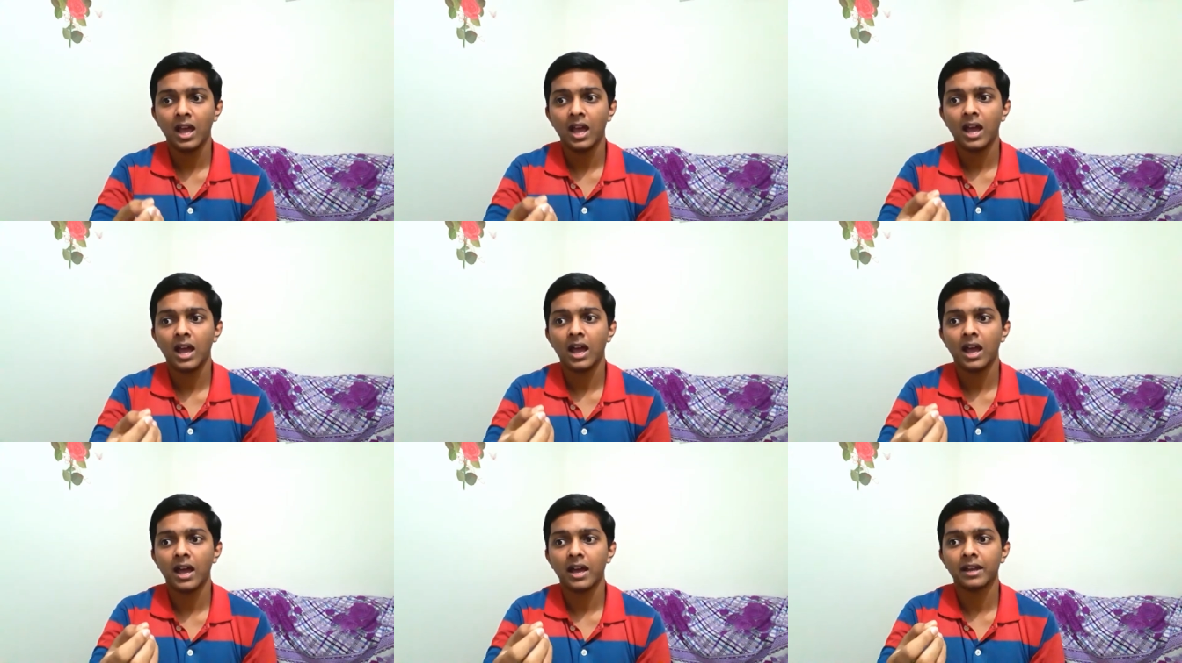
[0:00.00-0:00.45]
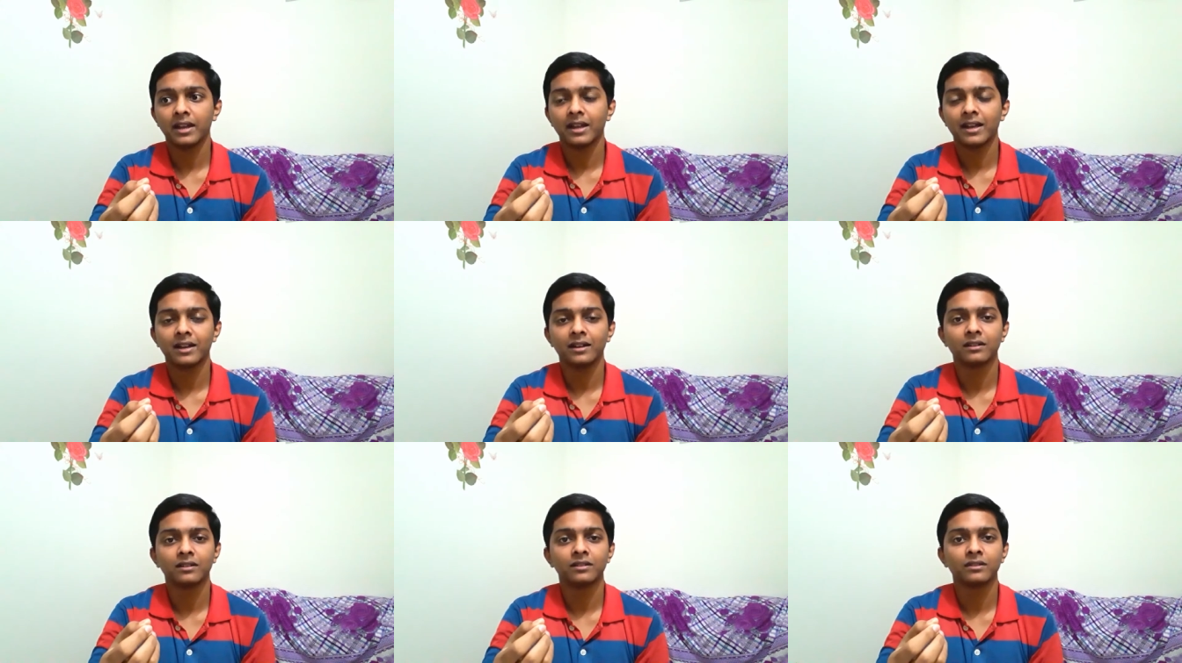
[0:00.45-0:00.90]
and
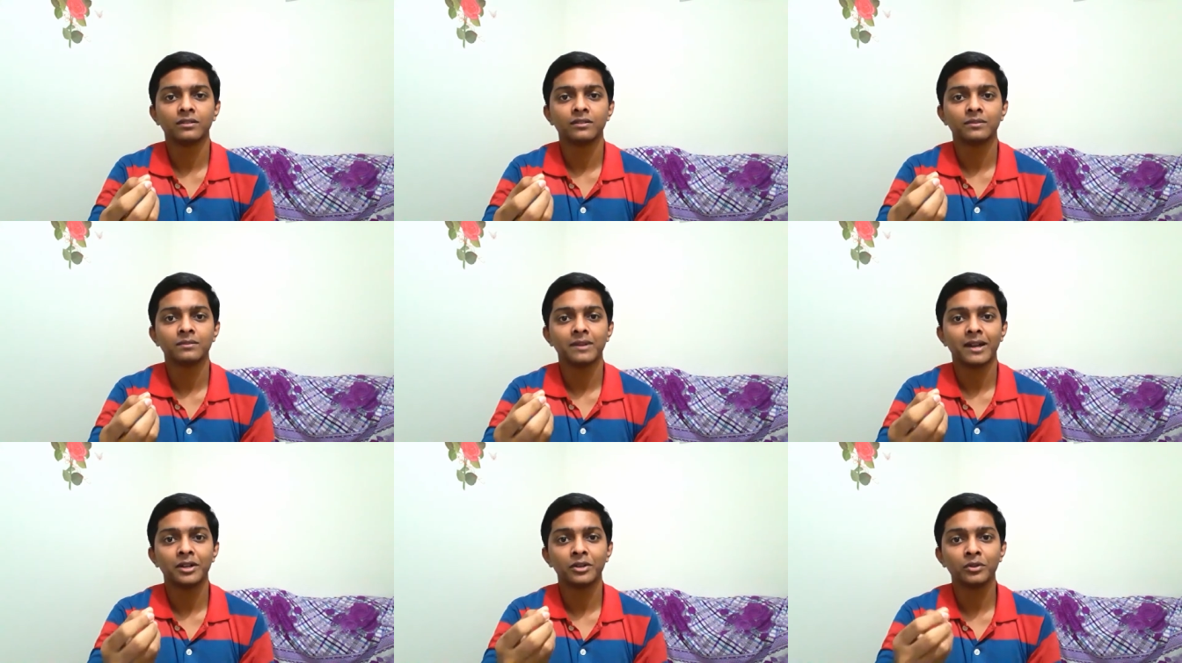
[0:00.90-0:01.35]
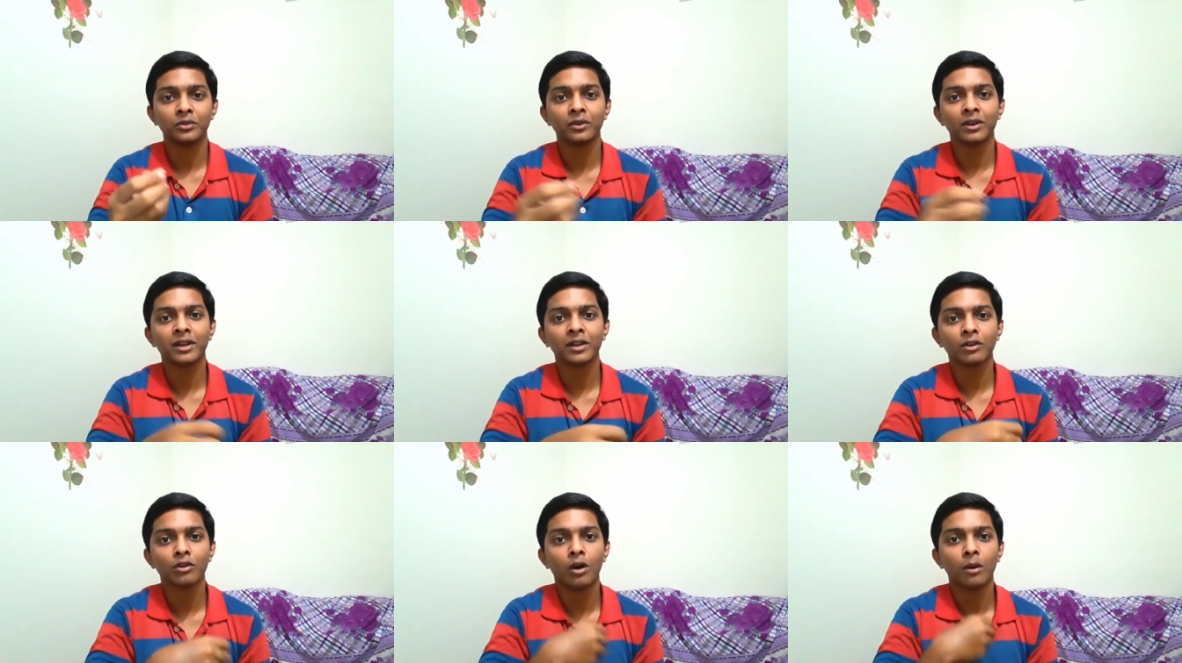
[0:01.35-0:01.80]
uh, and to
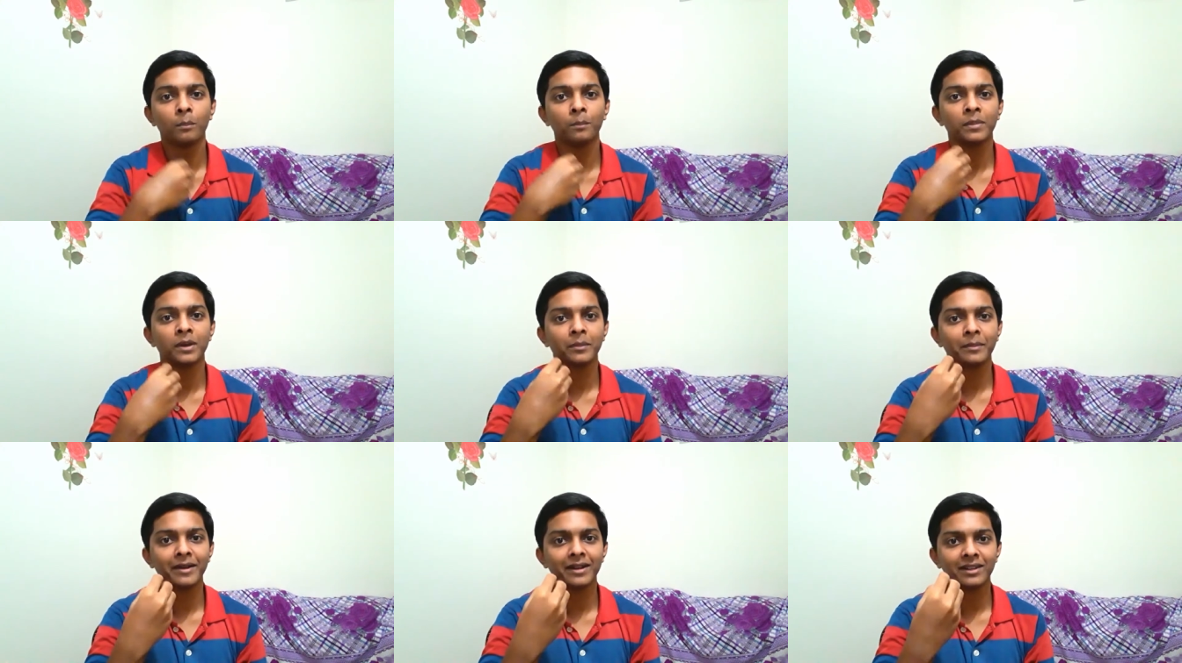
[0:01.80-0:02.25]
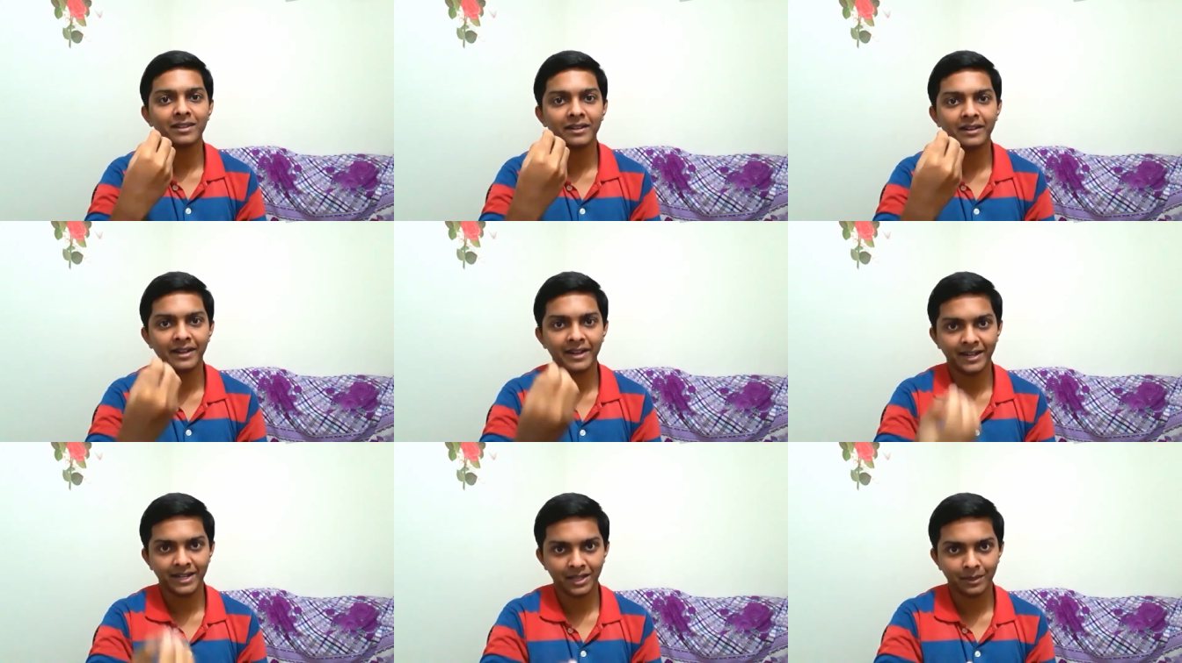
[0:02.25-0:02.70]
really complement the
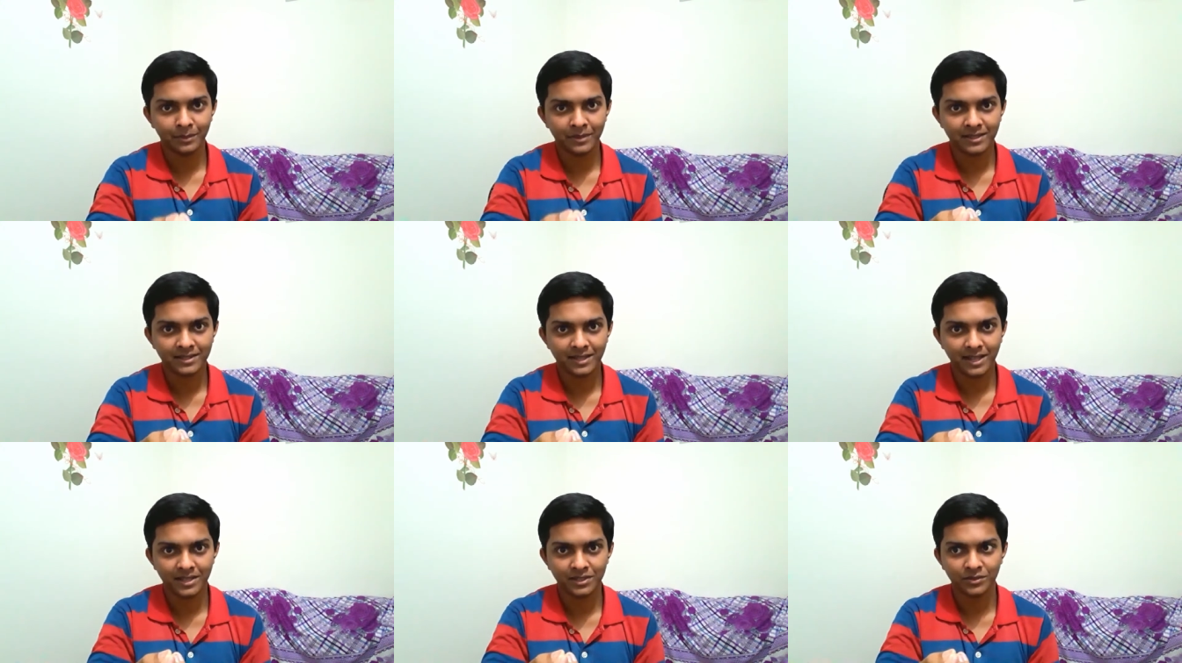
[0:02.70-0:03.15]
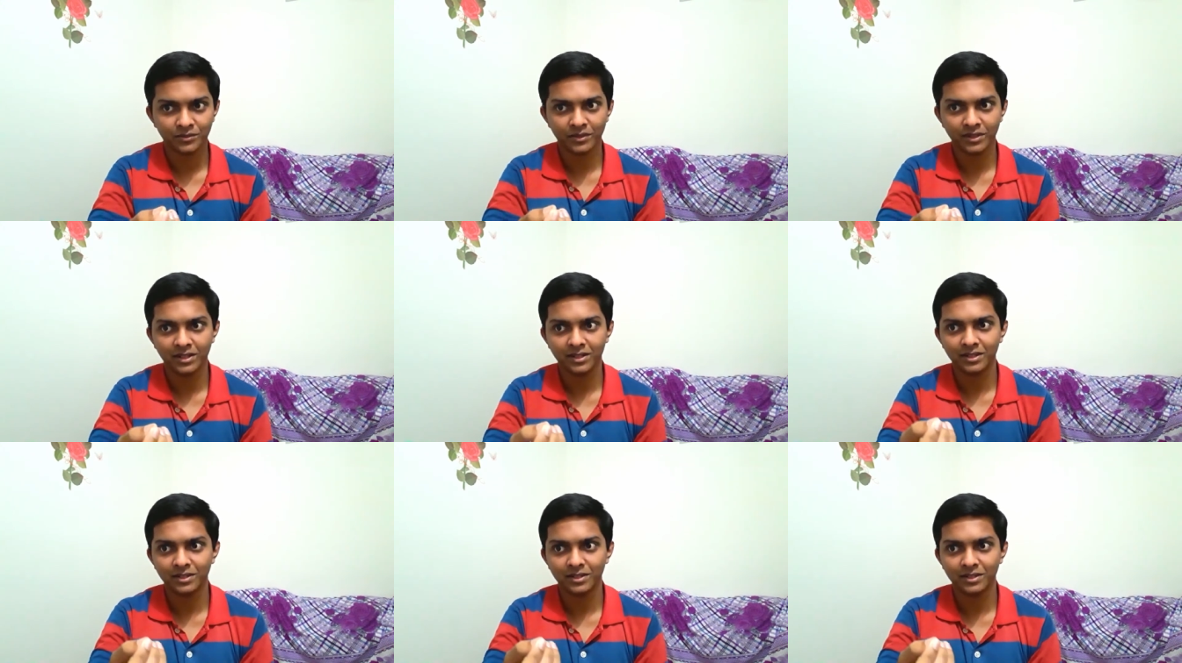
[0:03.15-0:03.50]
database as well.